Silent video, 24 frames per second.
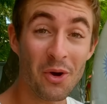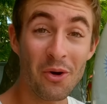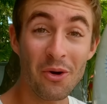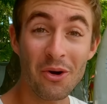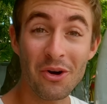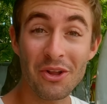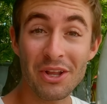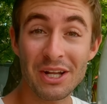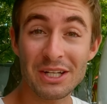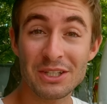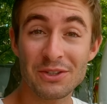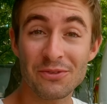
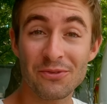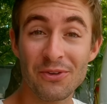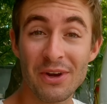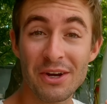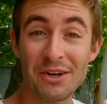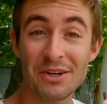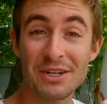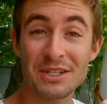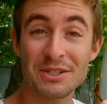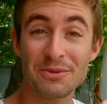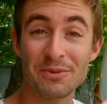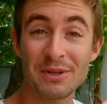Oh, that's
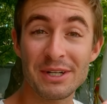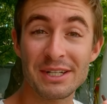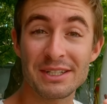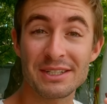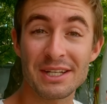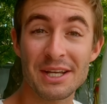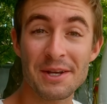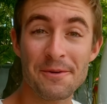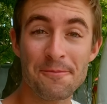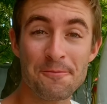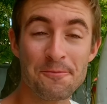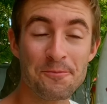very sweet.
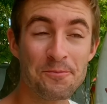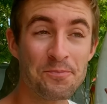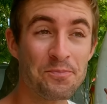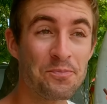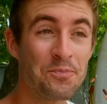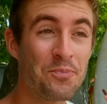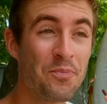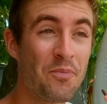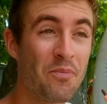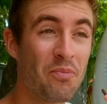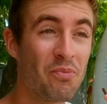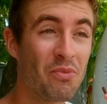It's like,
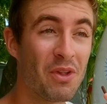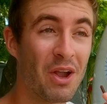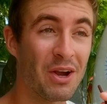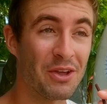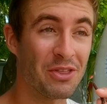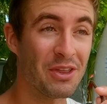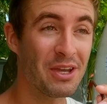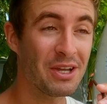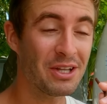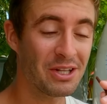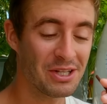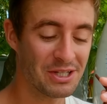
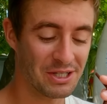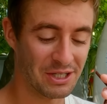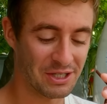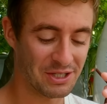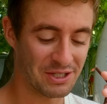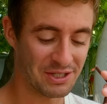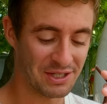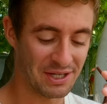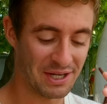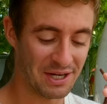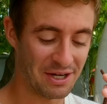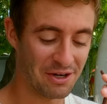I think like a
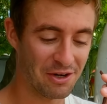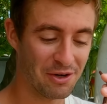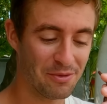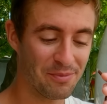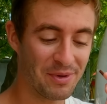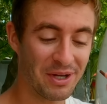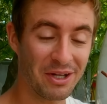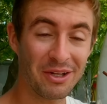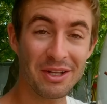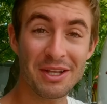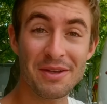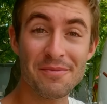
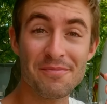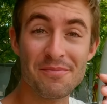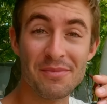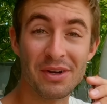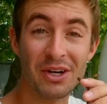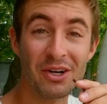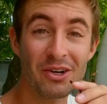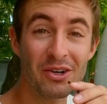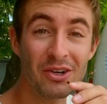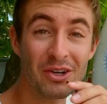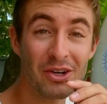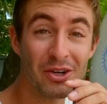caramelly
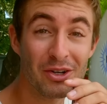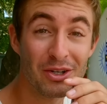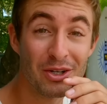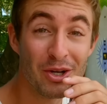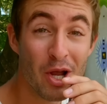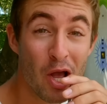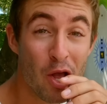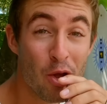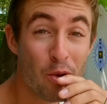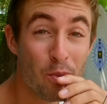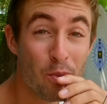milk or